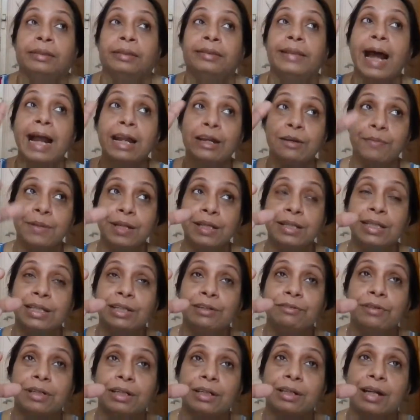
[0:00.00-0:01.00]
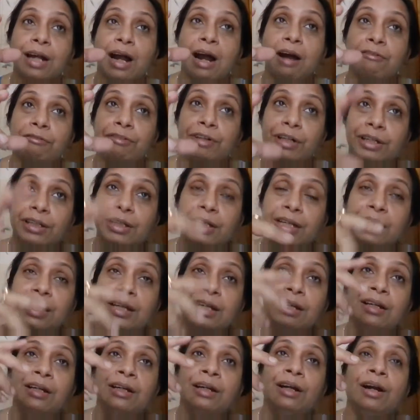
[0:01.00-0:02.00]
That means you are
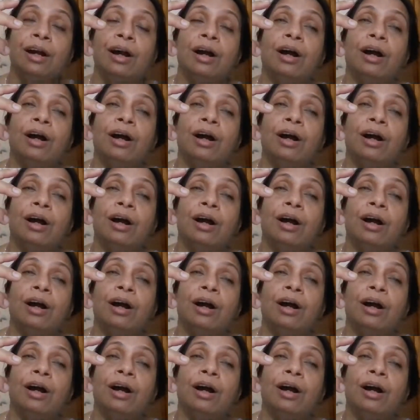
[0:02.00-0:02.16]
covering